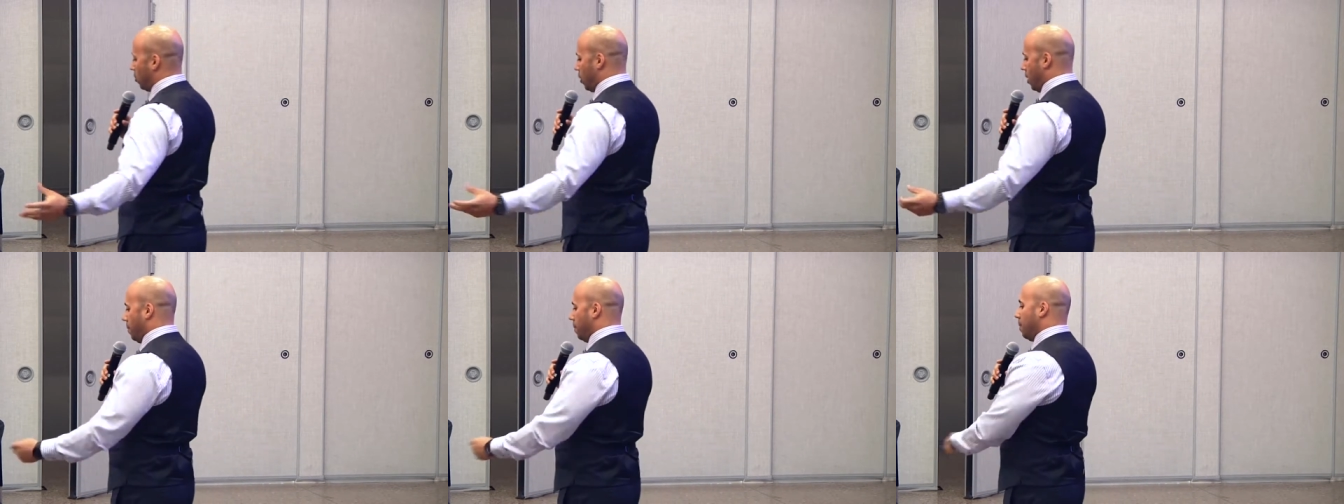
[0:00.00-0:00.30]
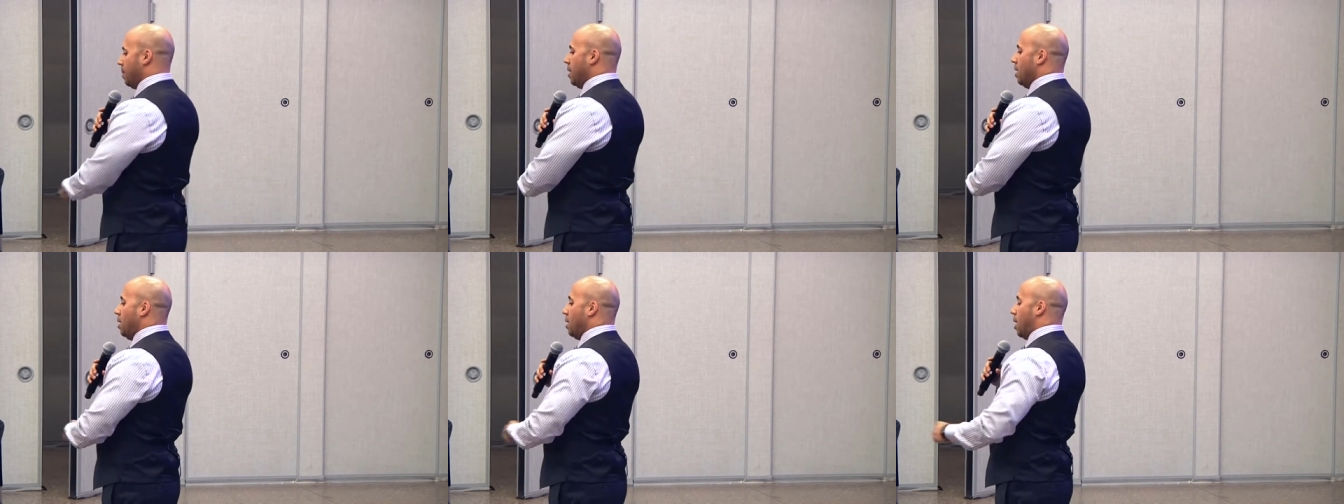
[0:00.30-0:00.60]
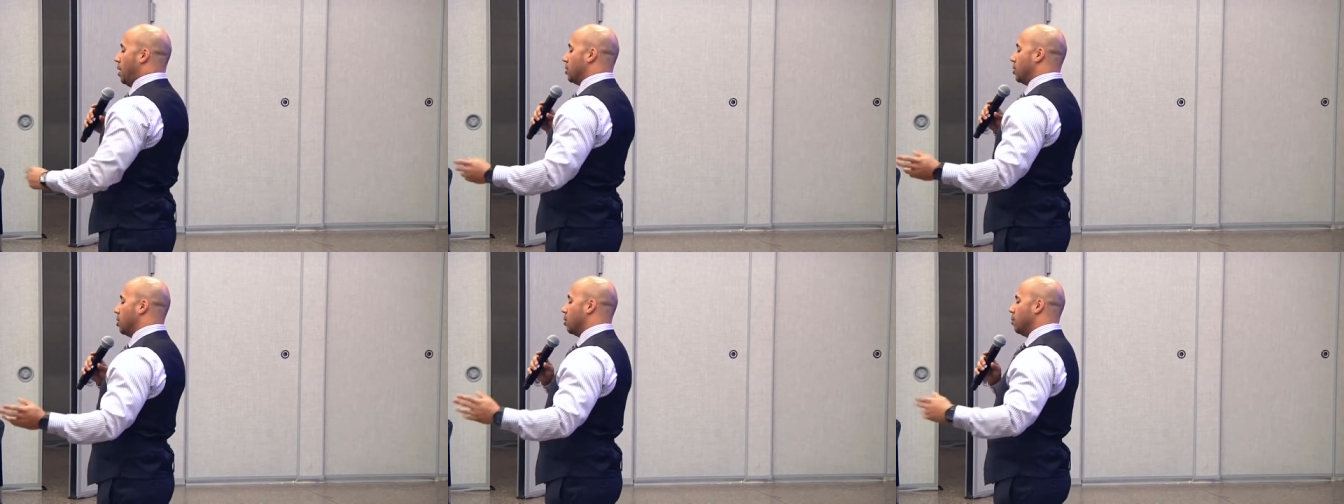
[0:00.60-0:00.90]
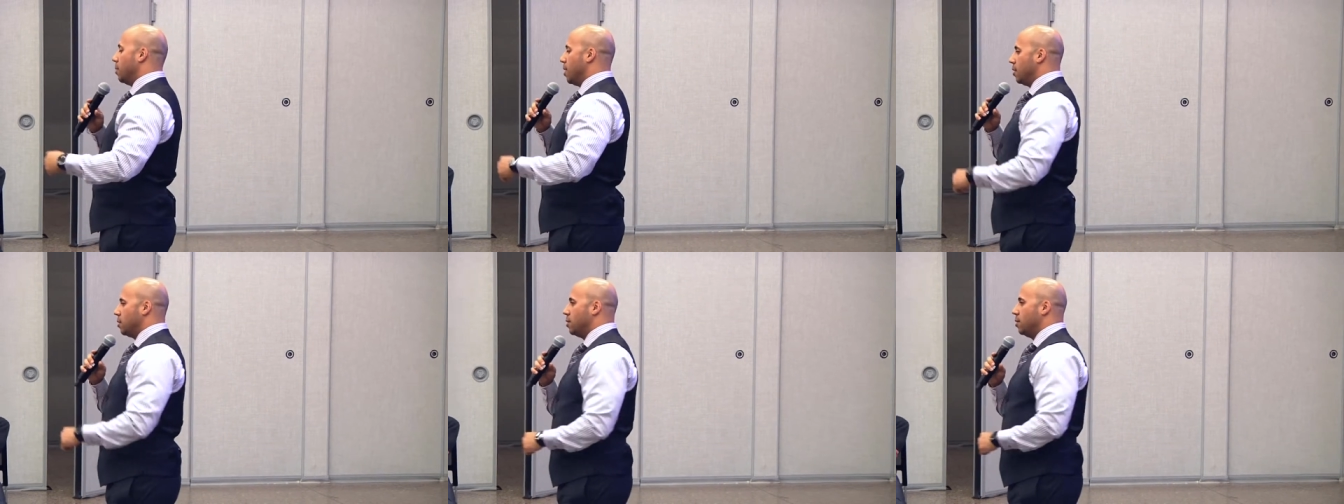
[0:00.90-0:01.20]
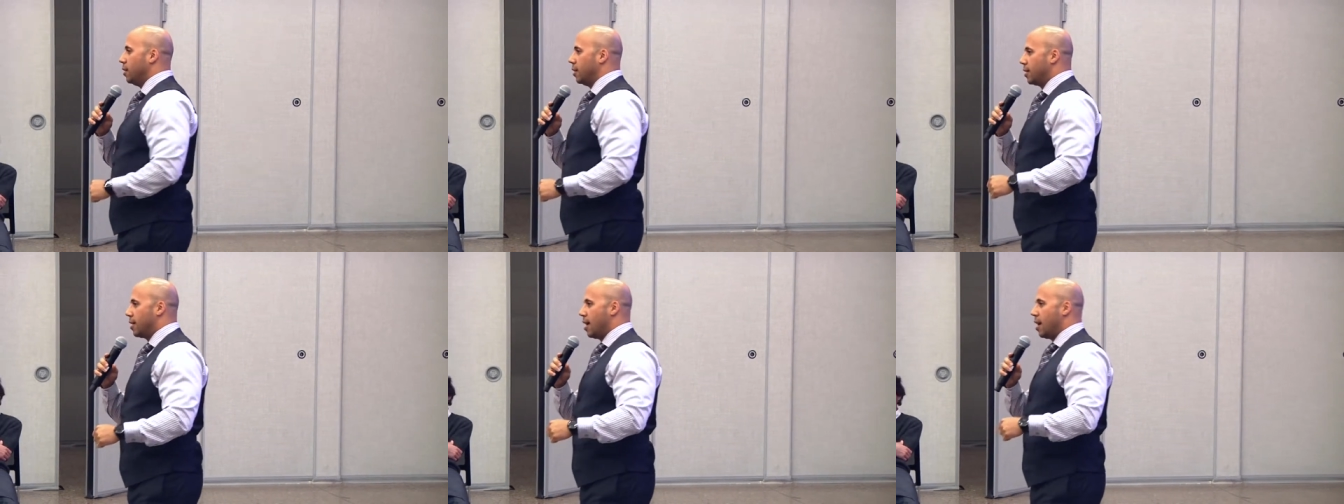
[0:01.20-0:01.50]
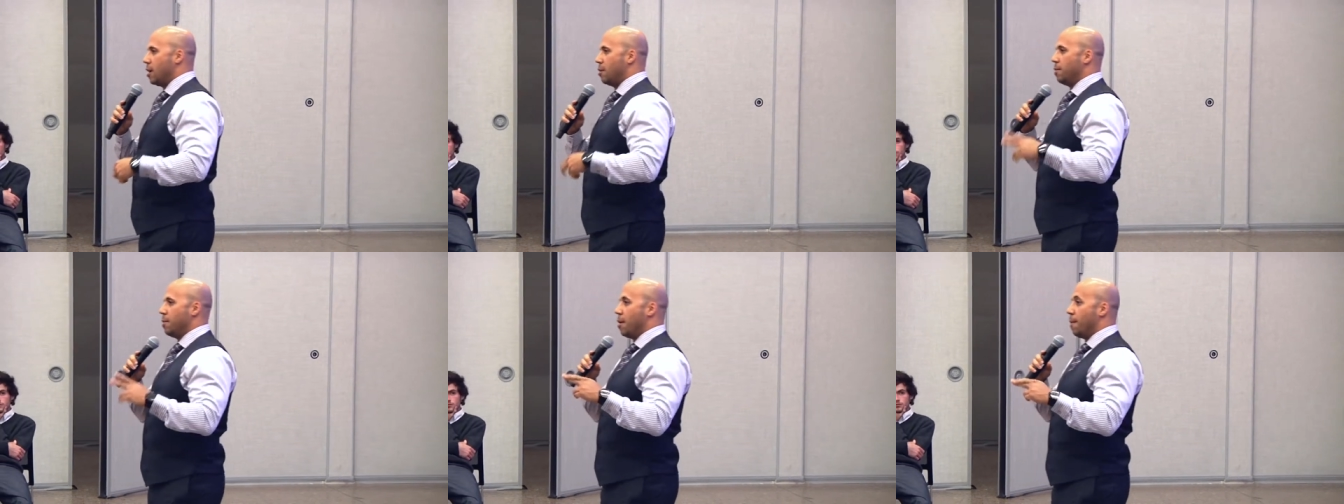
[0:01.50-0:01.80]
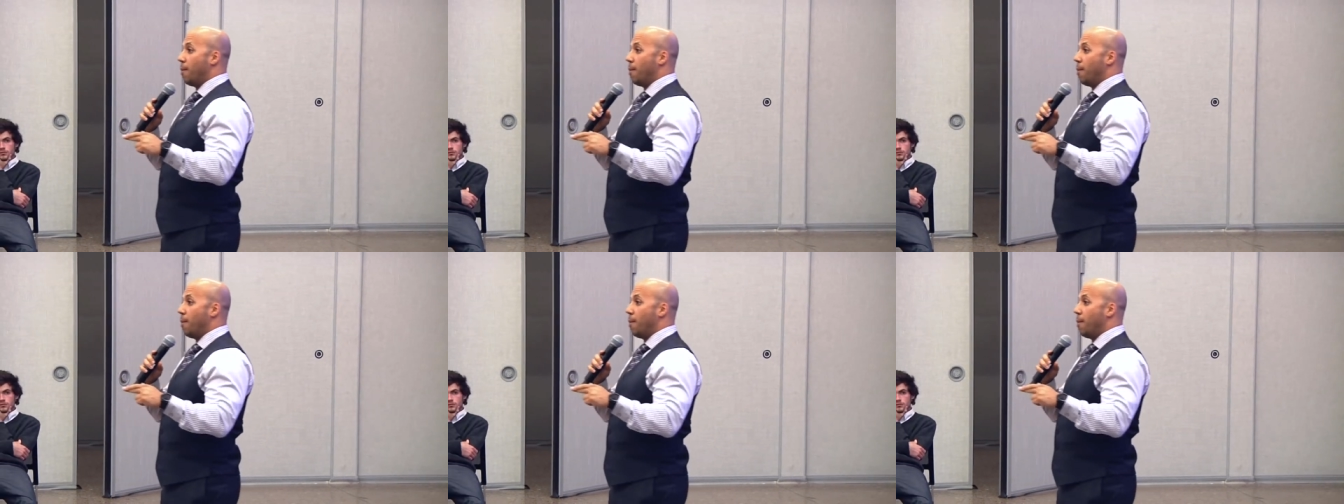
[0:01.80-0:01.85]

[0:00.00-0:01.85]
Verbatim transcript: great." Took them down to the academy.